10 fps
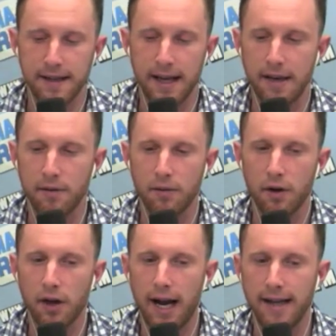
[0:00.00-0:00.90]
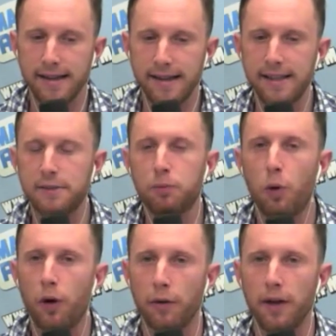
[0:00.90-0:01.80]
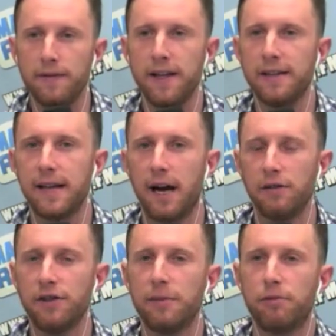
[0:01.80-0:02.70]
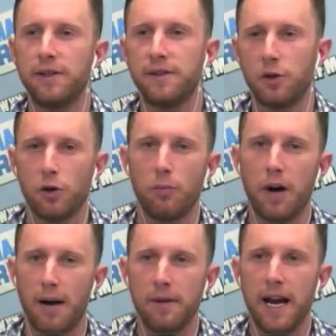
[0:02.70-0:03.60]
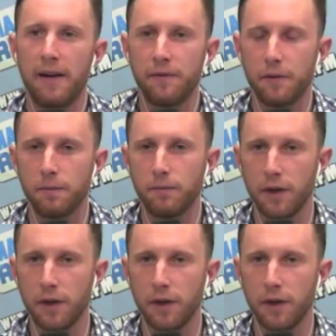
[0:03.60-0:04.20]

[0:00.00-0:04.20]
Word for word: And at this point, we have to acknowledge that President Obama, after,